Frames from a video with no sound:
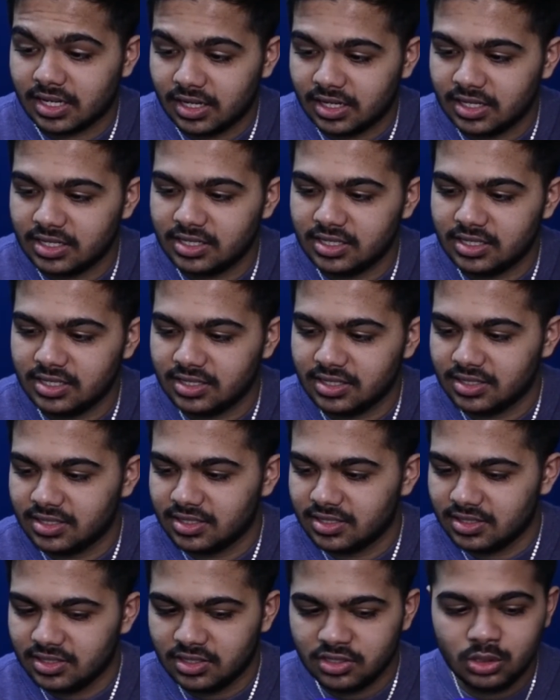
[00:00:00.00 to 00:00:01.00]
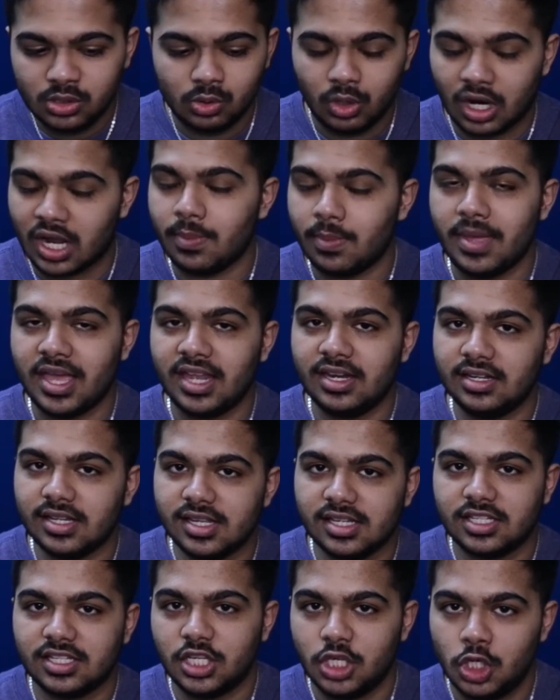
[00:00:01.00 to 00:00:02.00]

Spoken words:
I recommend to